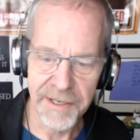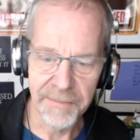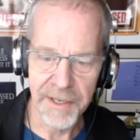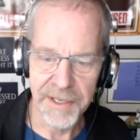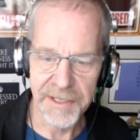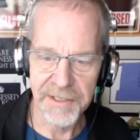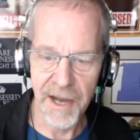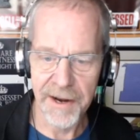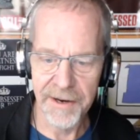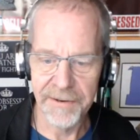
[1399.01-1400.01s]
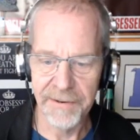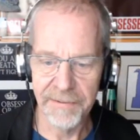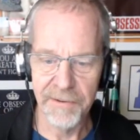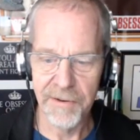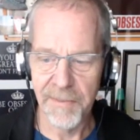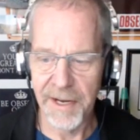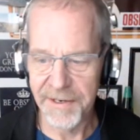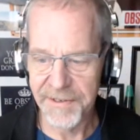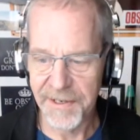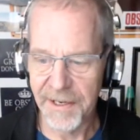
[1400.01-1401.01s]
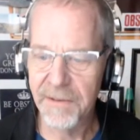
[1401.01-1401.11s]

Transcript: but he's got it, and who am I to say